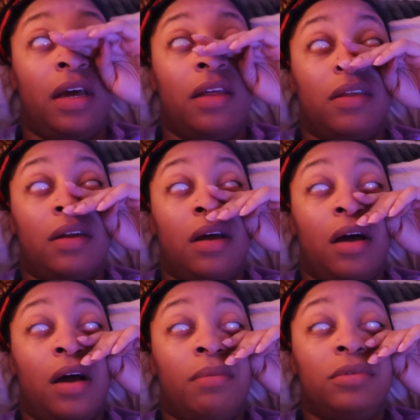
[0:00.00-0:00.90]
And then
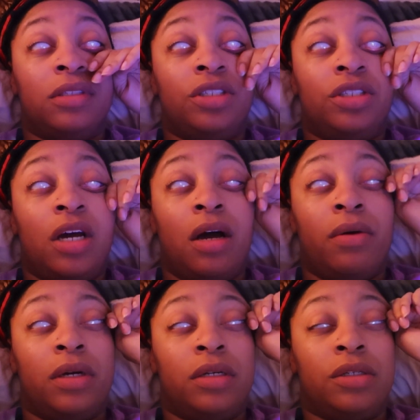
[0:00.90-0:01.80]
I hopped in the
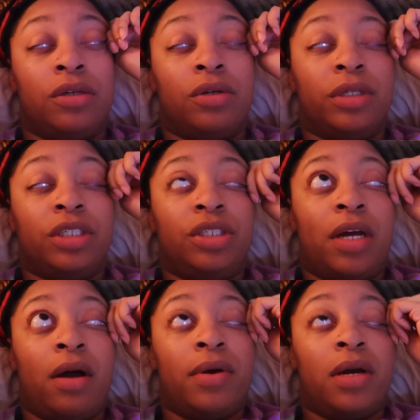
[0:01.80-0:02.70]
shower, took a quick
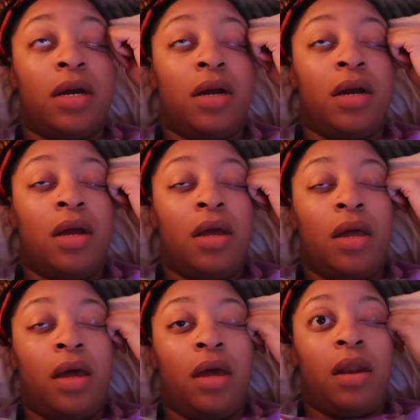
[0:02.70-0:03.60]
shower,
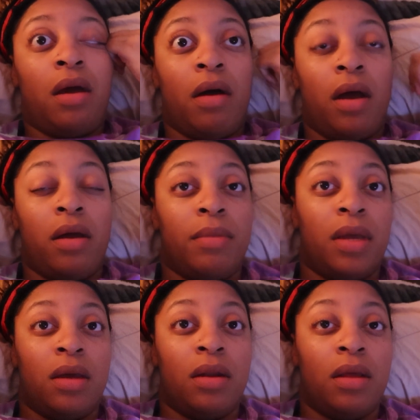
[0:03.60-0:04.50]
and now I am
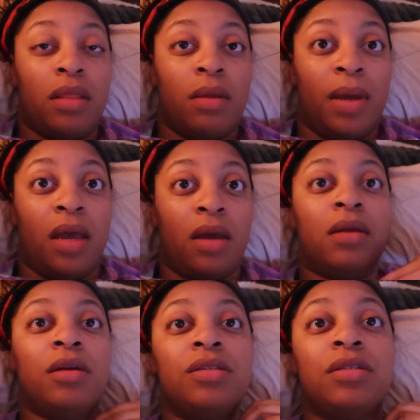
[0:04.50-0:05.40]
in the
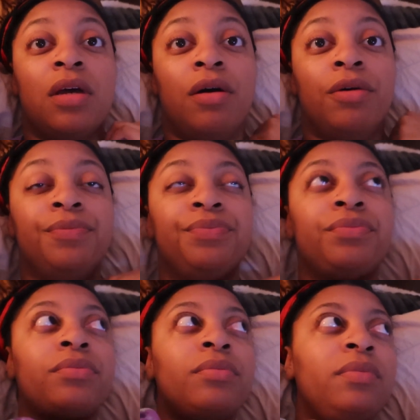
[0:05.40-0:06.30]
bed. So
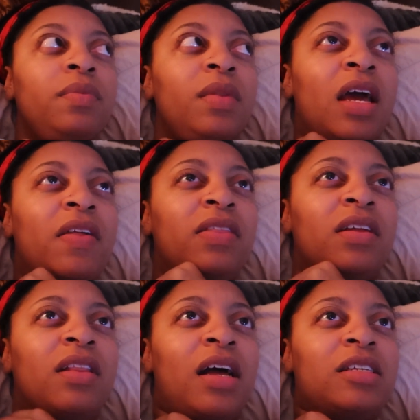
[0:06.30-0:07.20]
I think
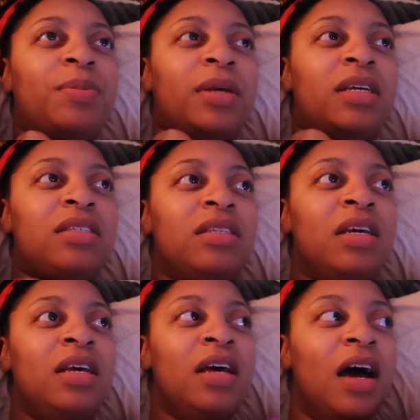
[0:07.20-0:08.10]
the last place
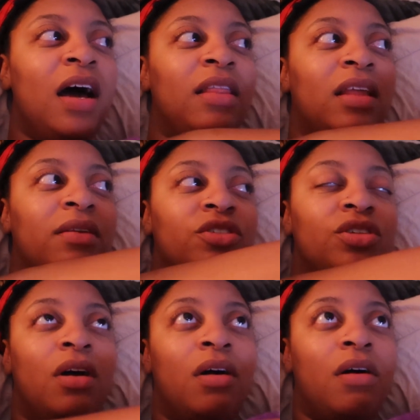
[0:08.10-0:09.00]
I left
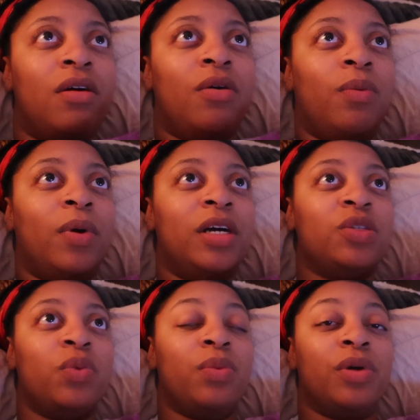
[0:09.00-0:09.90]
y'all
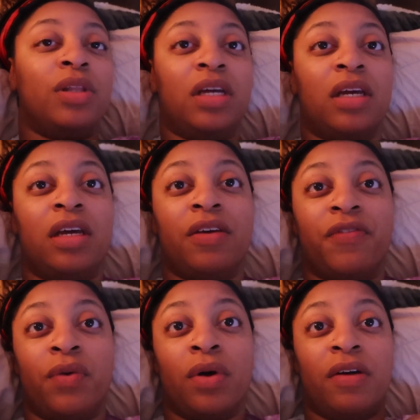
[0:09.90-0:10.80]
was we were looking
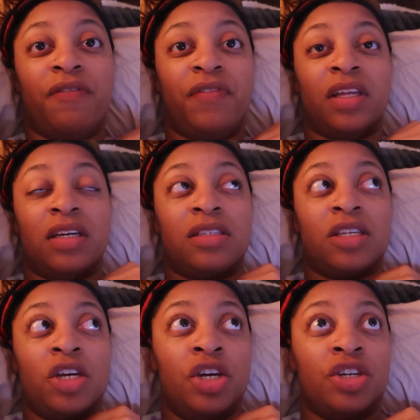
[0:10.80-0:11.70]
for Phyllis.
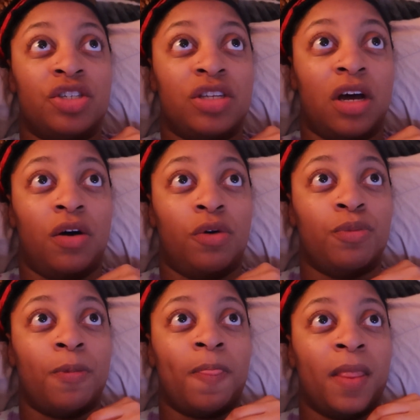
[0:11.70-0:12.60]

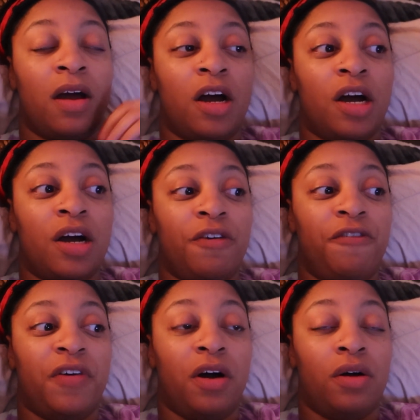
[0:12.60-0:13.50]
So her
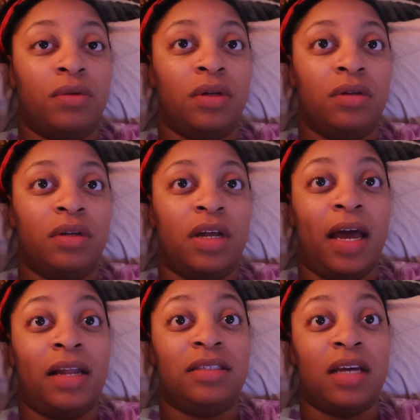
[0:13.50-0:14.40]
phone
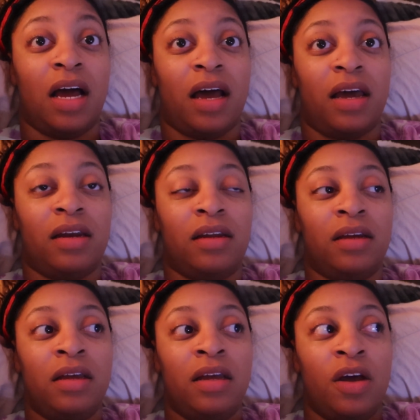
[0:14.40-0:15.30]
had died.
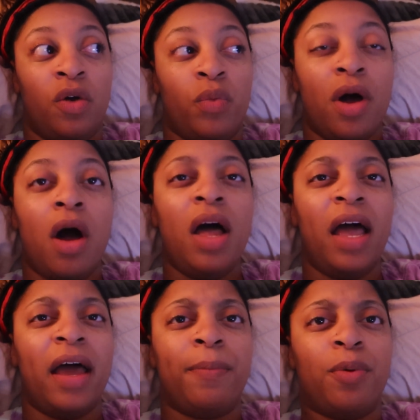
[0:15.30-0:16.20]
We all
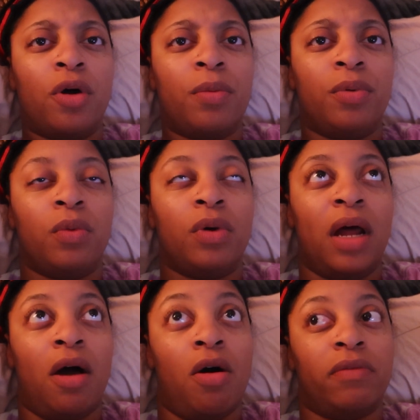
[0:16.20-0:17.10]
had portable, well
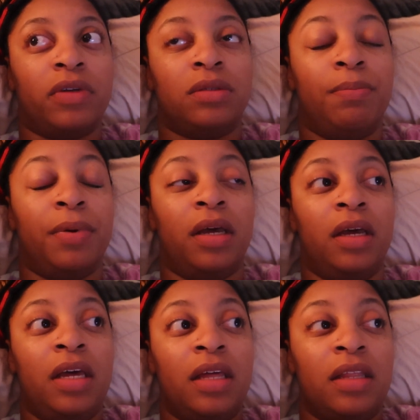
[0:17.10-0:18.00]
not all of us, but
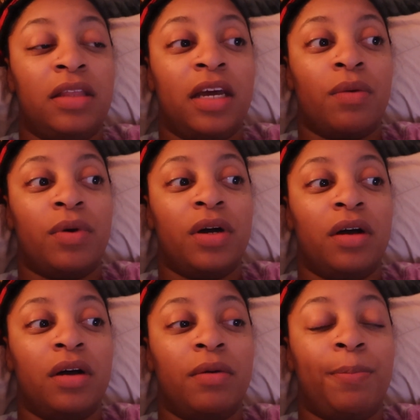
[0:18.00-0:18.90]
there
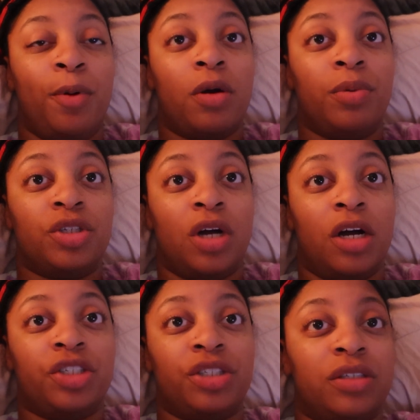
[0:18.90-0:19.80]
were portable
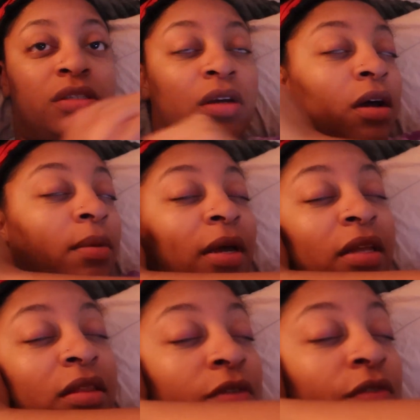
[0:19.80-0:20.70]
chargers. Um,
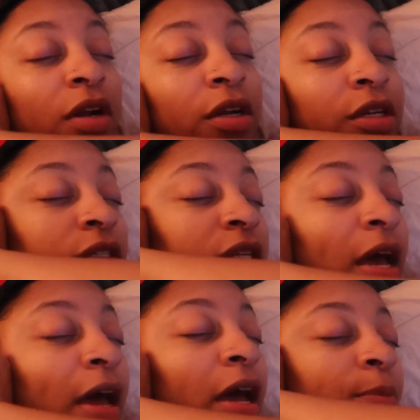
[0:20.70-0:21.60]
like the runners
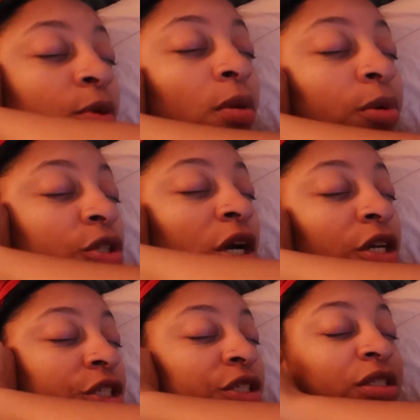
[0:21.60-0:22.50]
had portable
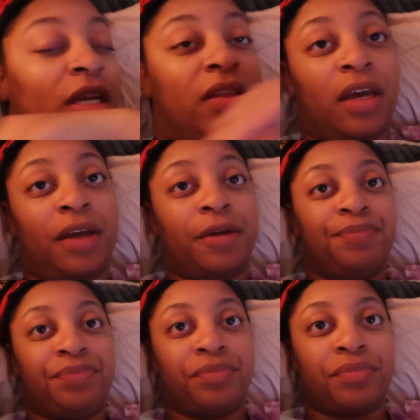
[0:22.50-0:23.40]
chargers and like
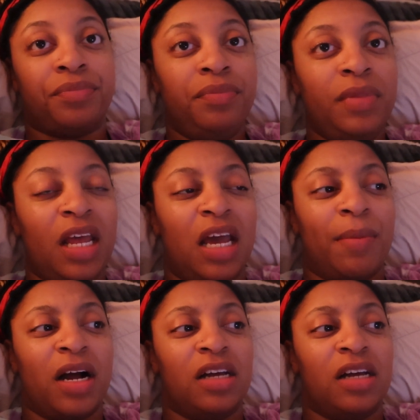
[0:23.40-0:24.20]
like my